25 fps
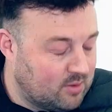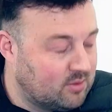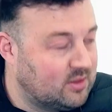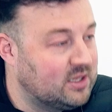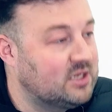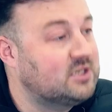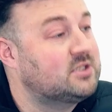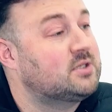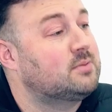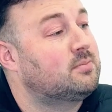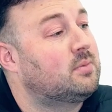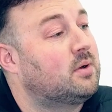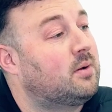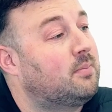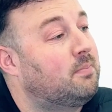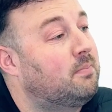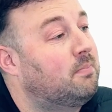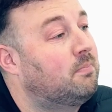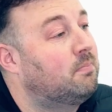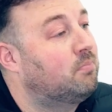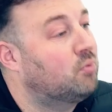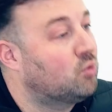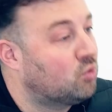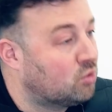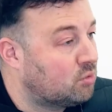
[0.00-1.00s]
these are my
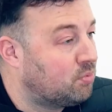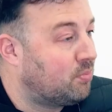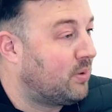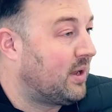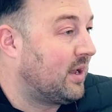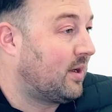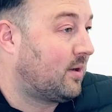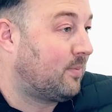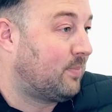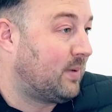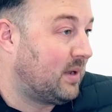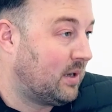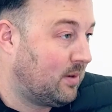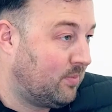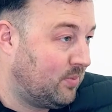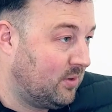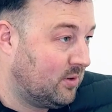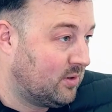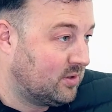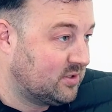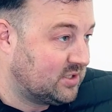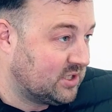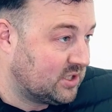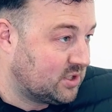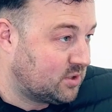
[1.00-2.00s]
board pack Power
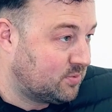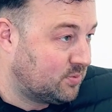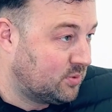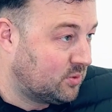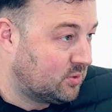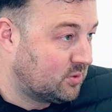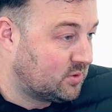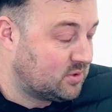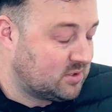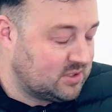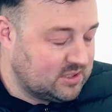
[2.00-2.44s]
BI dashboards,